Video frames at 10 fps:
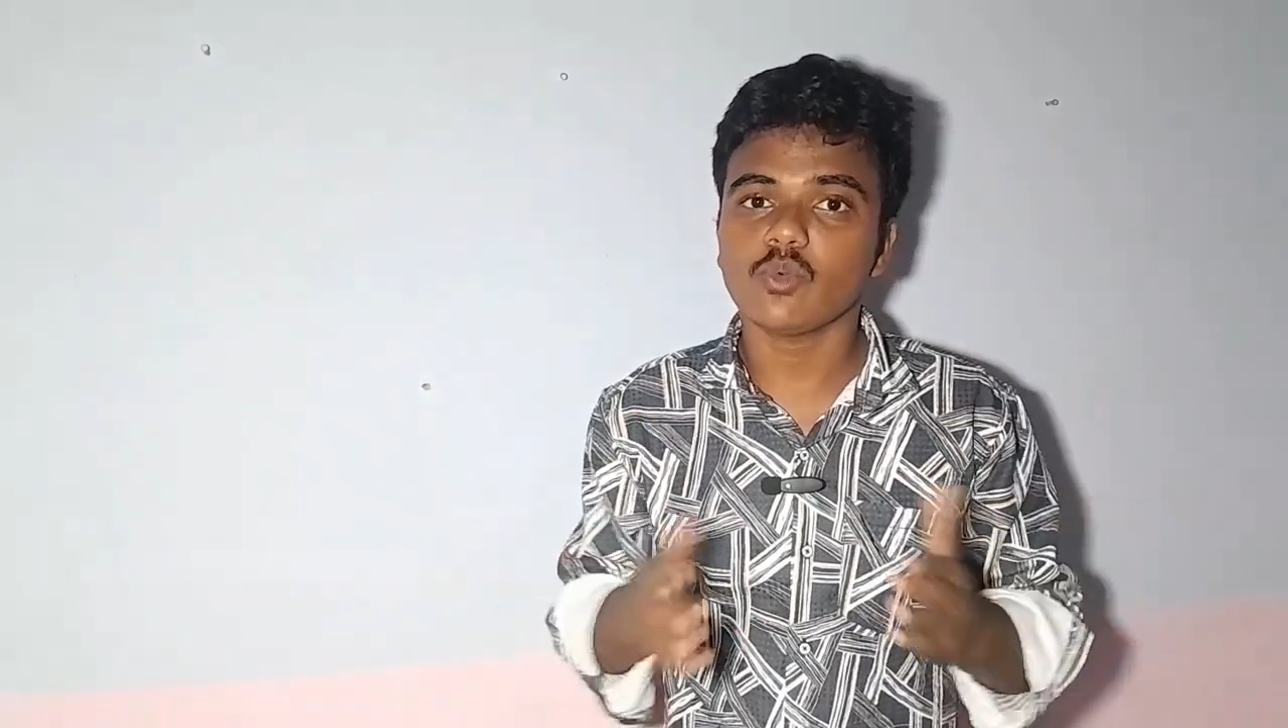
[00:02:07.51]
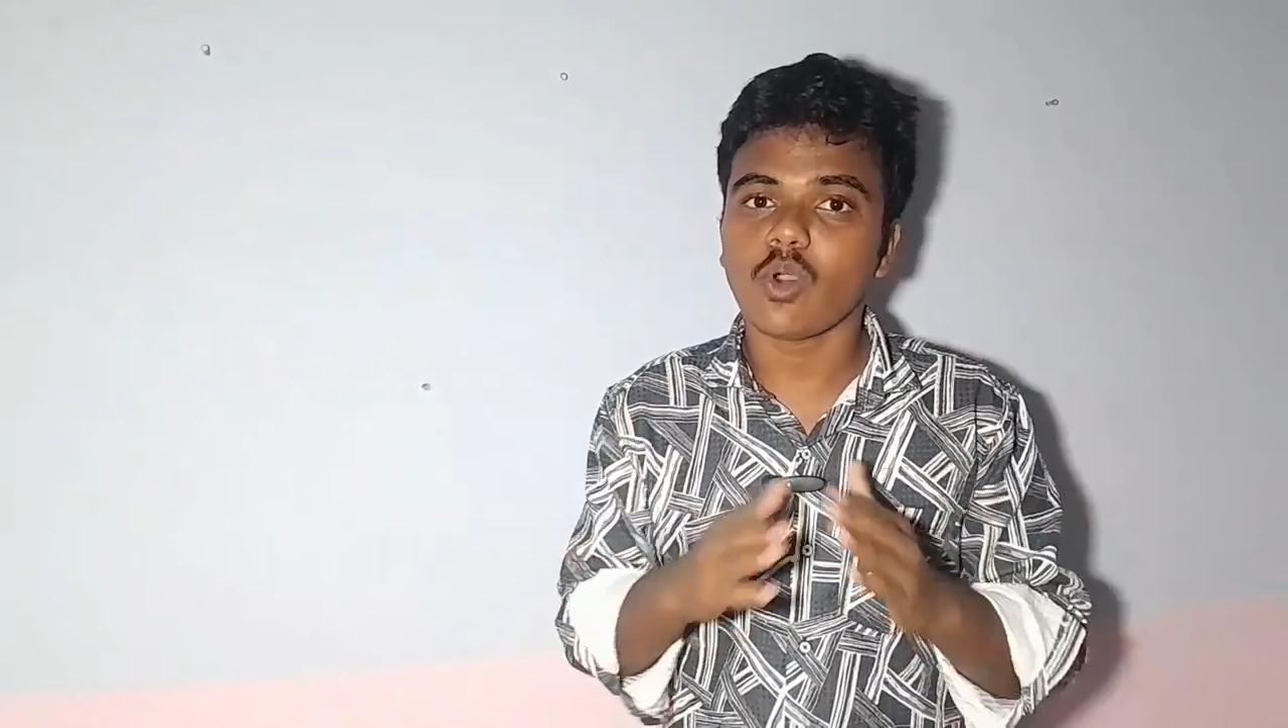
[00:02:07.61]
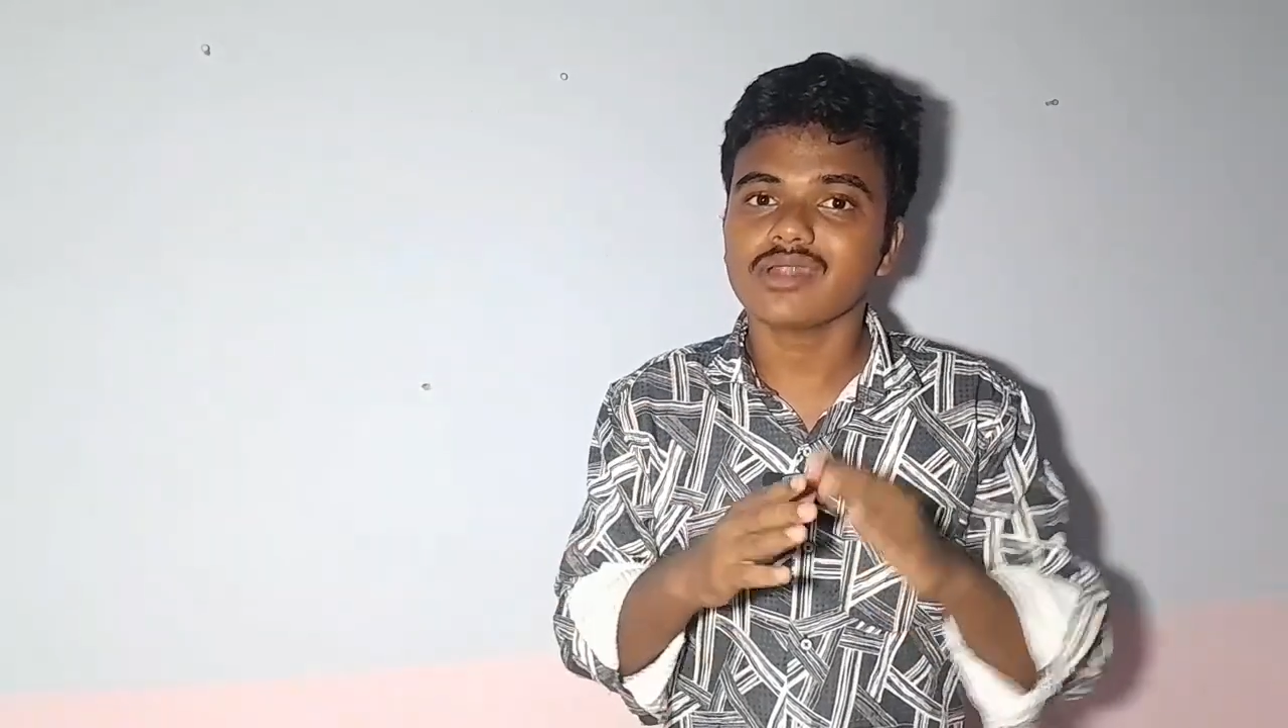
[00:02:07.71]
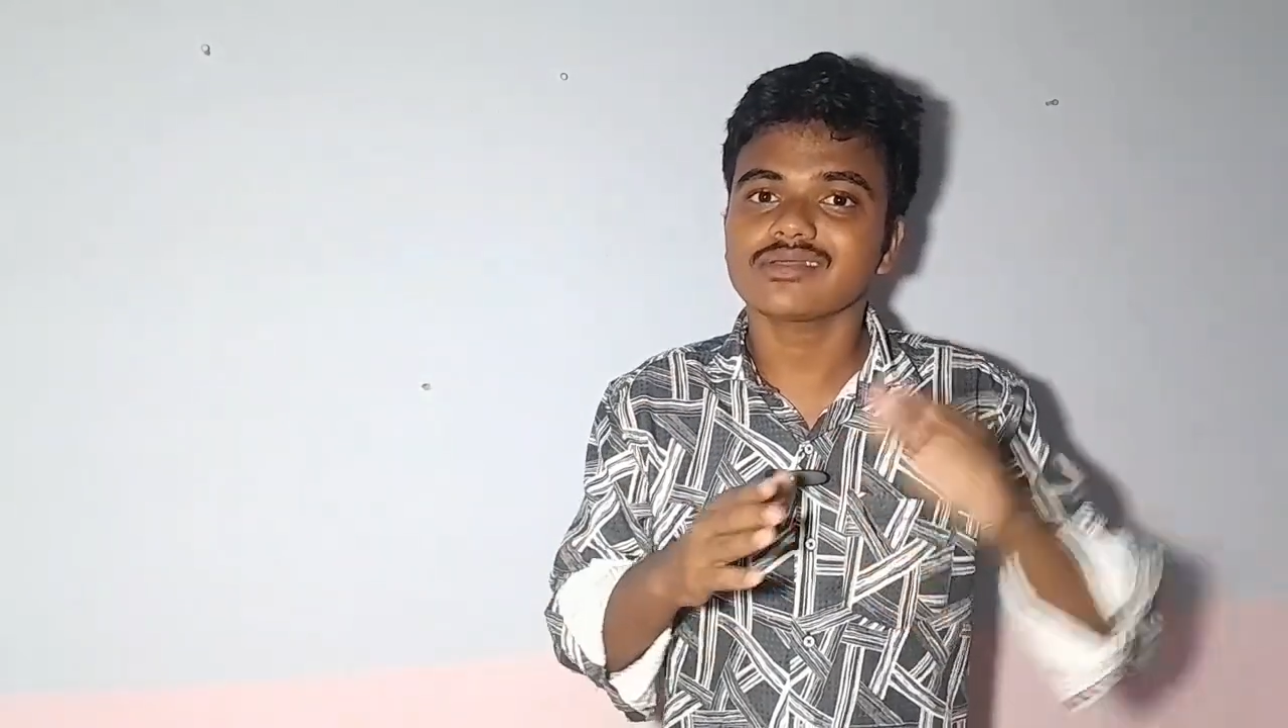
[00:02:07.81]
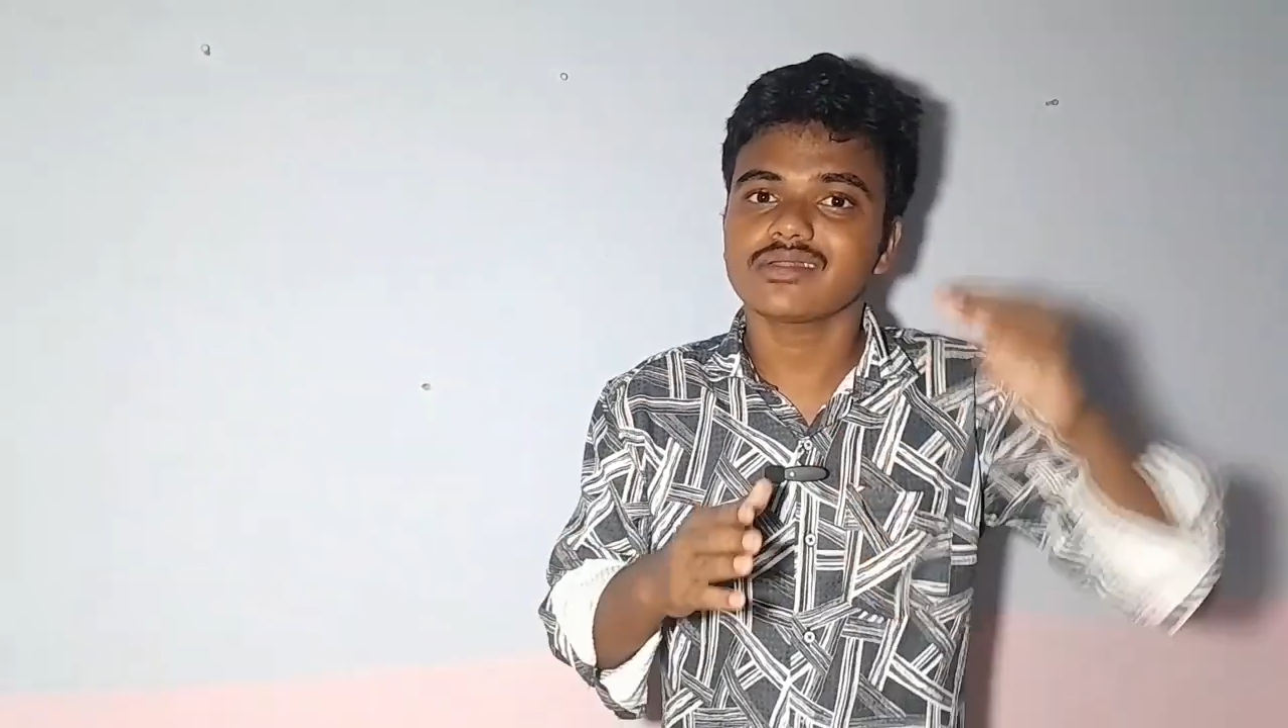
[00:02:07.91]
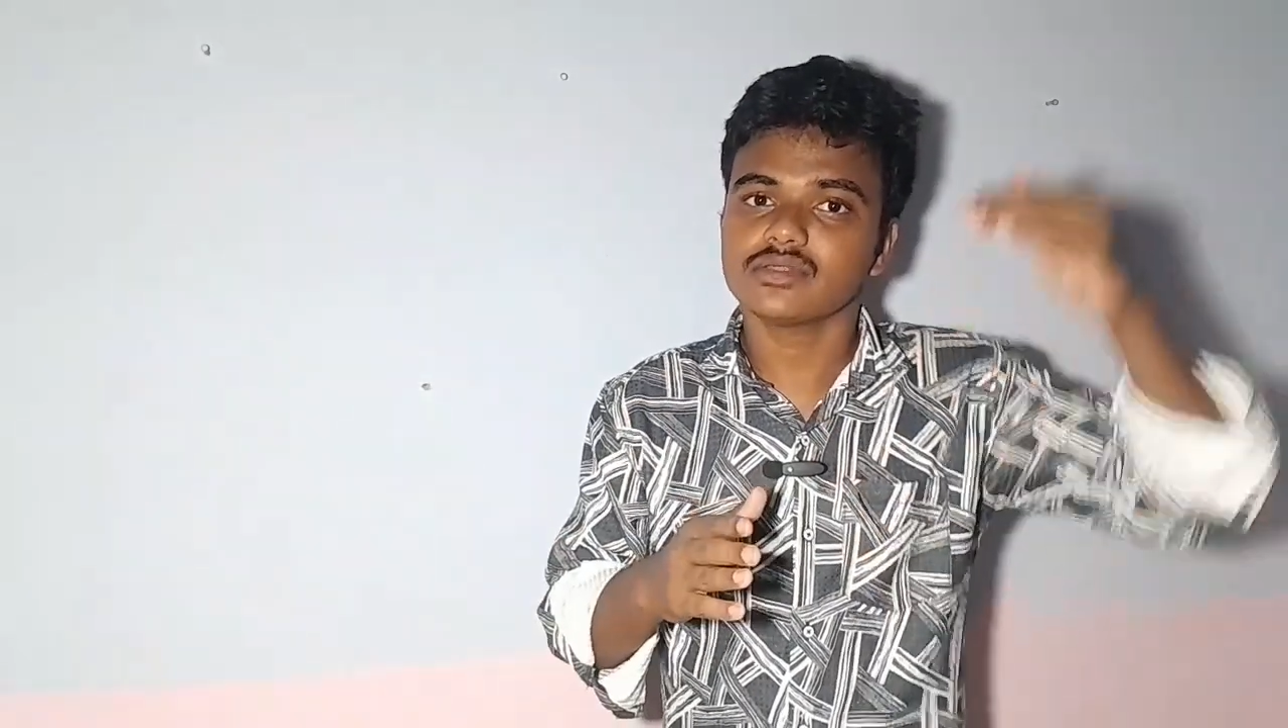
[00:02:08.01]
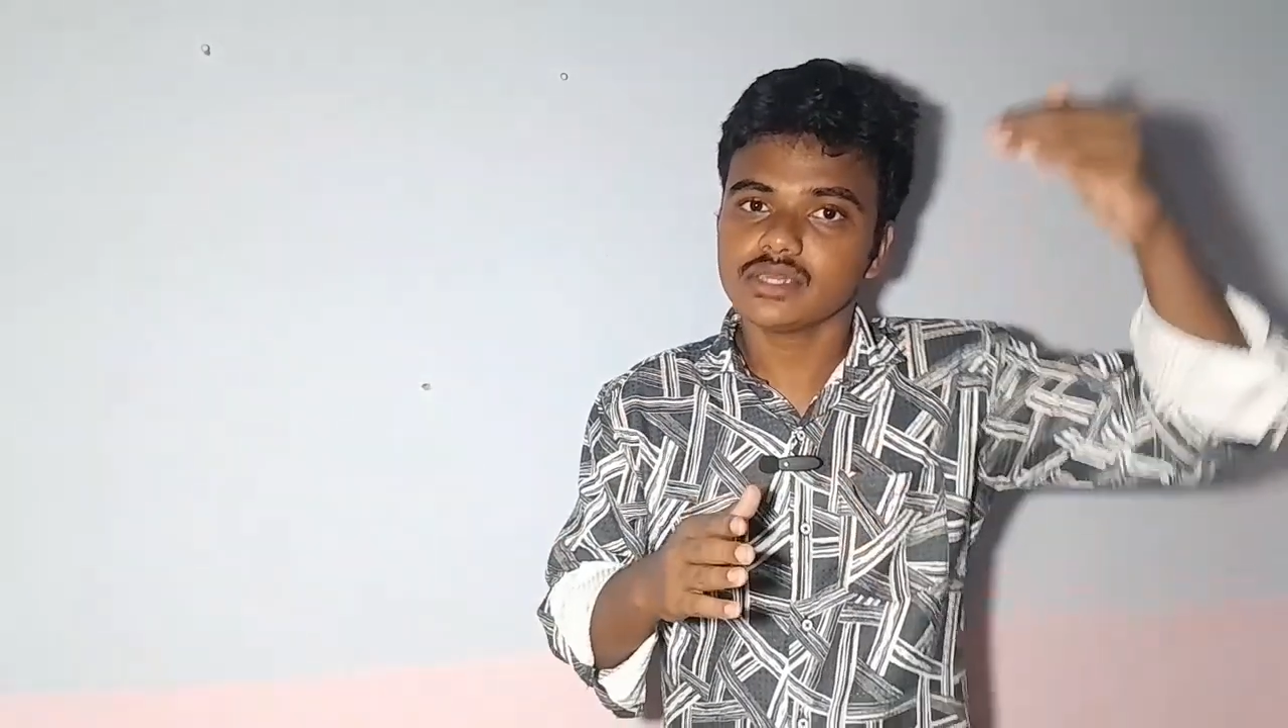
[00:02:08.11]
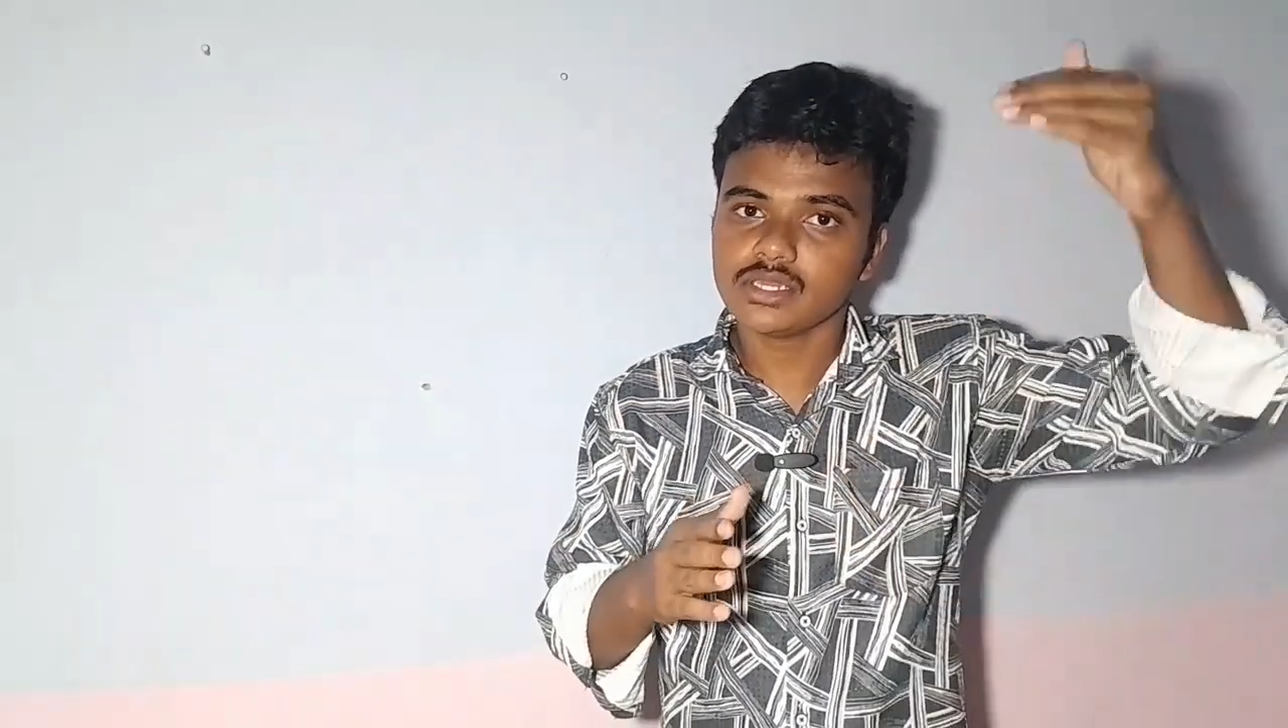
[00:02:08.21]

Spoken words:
what are all